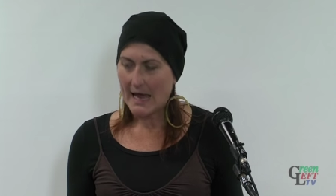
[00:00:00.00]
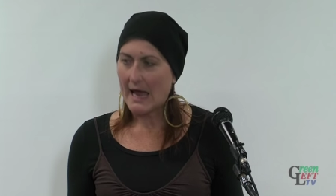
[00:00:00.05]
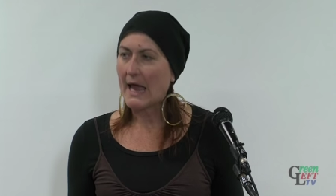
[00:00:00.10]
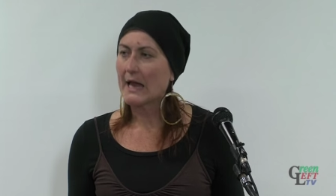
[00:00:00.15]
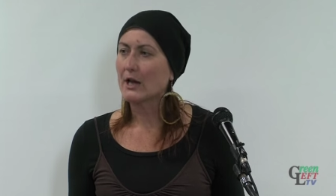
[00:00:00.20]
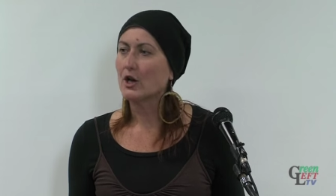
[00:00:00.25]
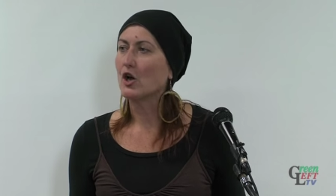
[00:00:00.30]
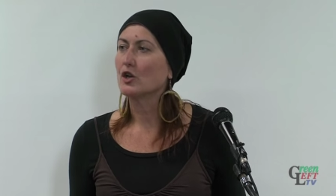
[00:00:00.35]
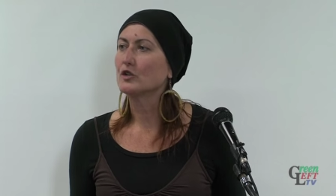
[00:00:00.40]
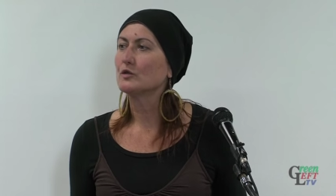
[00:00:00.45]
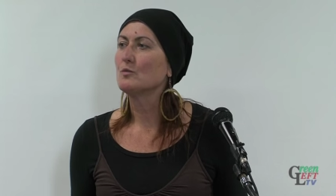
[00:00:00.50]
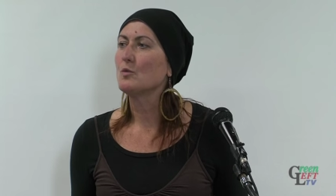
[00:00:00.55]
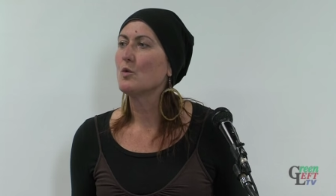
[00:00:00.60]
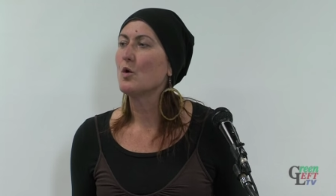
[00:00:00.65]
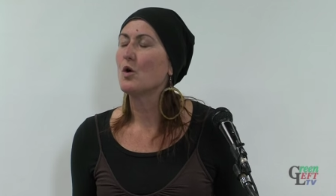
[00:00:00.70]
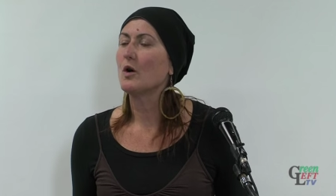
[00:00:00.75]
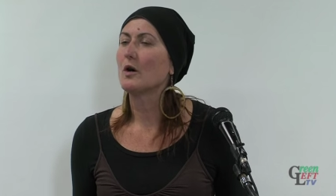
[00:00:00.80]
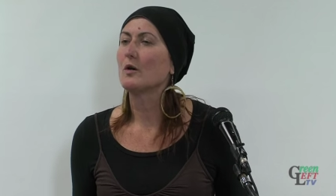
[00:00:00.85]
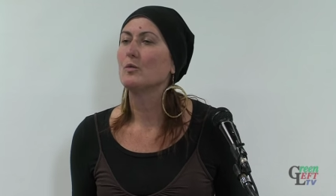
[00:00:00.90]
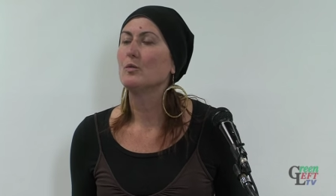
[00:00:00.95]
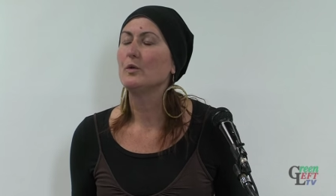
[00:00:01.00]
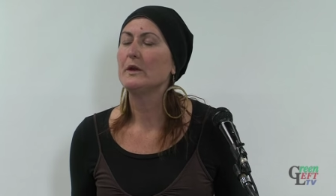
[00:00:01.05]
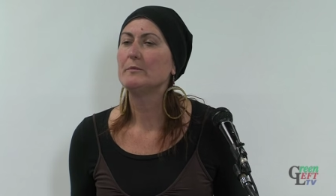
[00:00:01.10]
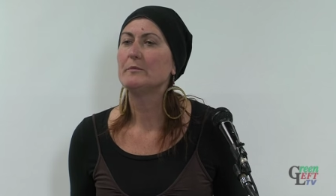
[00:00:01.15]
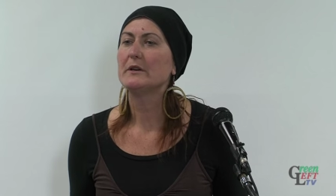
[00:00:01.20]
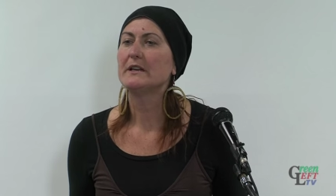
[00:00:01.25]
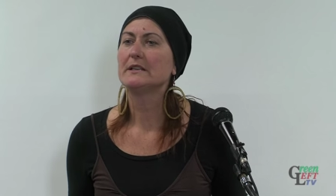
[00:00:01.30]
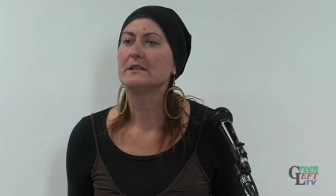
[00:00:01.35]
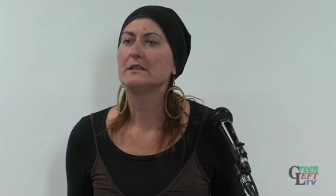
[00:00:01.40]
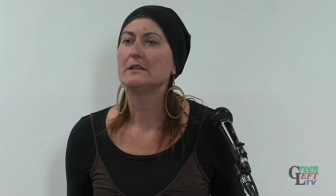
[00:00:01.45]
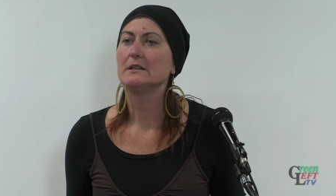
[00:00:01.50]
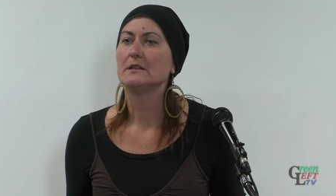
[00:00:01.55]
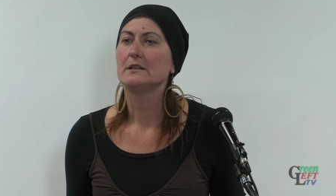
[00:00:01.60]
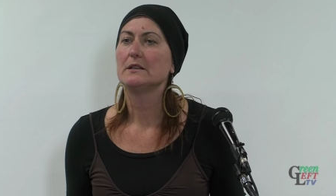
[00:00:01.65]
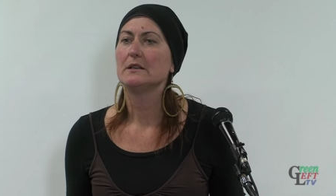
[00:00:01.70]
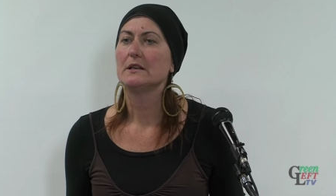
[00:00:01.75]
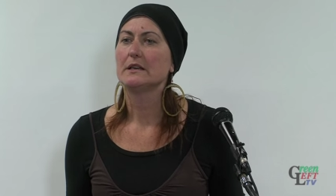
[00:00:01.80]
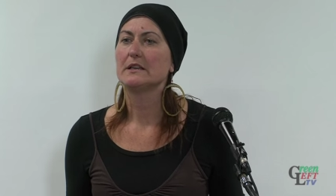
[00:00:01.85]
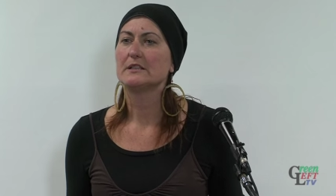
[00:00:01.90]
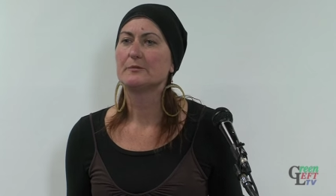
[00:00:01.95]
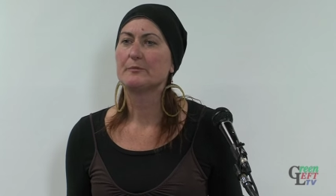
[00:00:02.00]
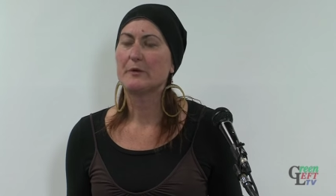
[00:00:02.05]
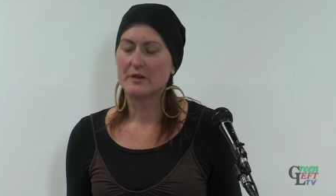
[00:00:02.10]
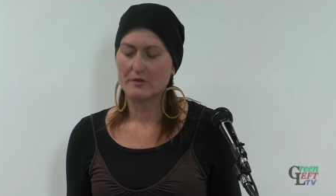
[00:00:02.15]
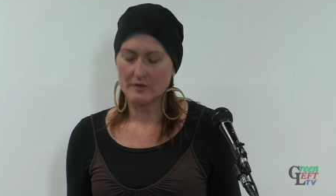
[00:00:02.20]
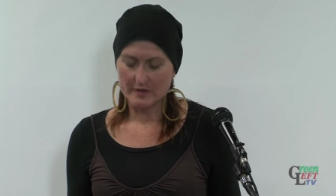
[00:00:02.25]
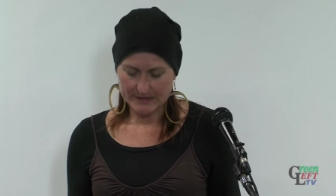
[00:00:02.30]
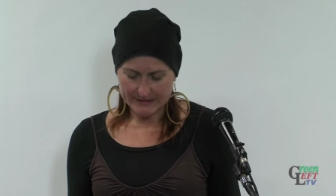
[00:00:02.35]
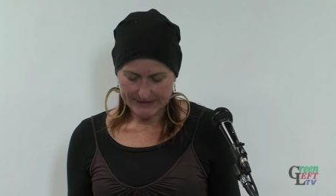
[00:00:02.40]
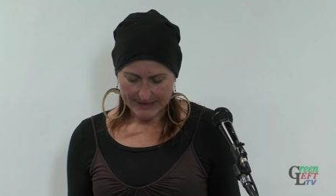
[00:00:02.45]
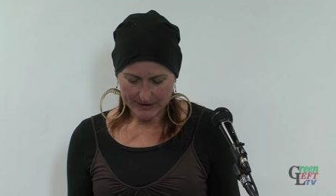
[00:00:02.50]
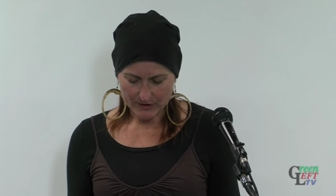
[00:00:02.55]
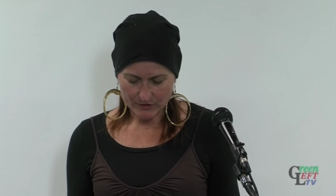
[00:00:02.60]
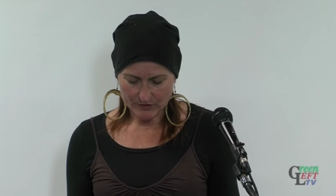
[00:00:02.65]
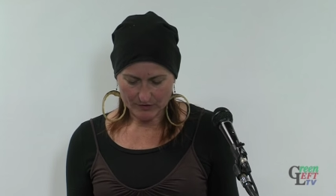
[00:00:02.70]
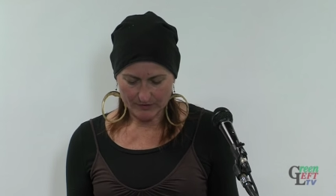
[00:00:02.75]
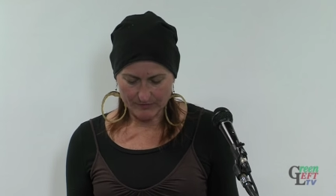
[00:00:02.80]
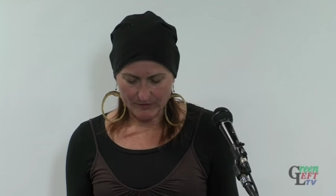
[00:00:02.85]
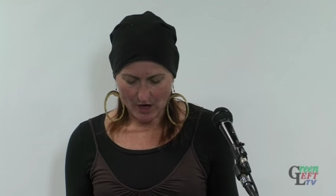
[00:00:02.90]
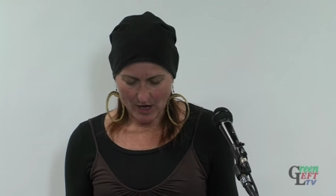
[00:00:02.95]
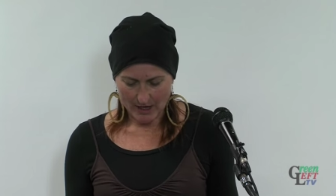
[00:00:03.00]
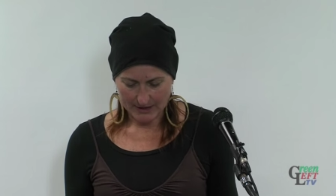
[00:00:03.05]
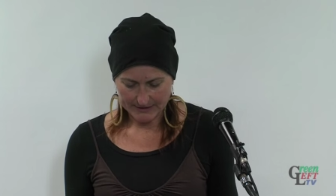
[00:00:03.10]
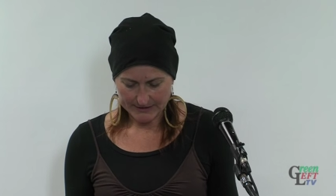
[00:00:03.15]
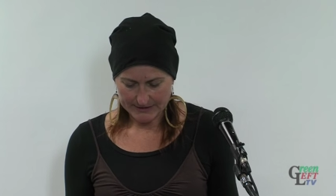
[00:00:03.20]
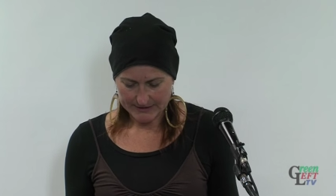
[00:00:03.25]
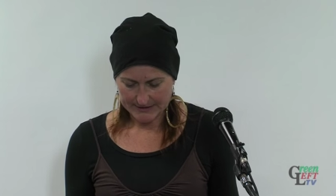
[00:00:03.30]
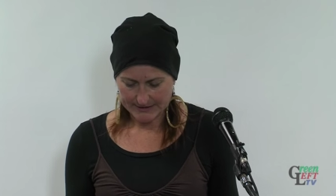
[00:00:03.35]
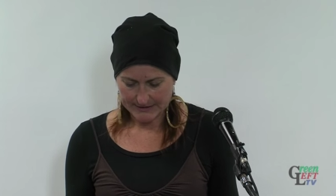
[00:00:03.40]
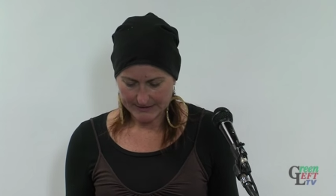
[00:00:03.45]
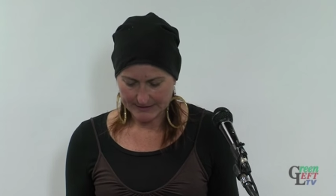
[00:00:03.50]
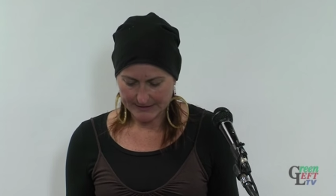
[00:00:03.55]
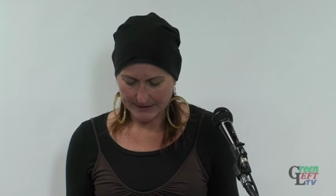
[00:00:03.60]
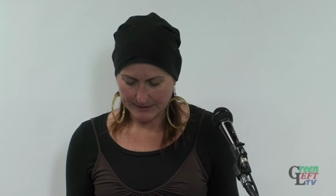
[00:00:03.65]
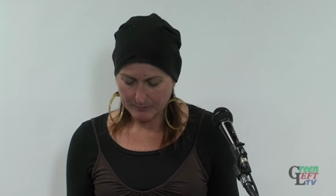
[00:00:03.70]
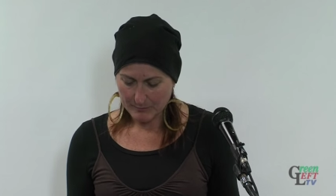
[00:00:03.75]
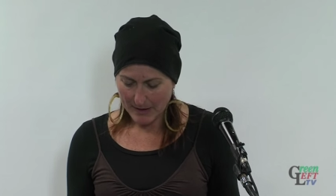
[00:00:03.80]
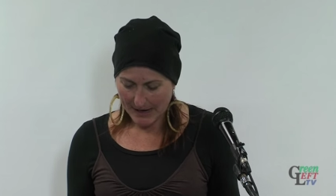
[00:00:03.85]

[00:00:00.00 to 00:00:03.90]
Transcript: A lot more women experience sexual violence than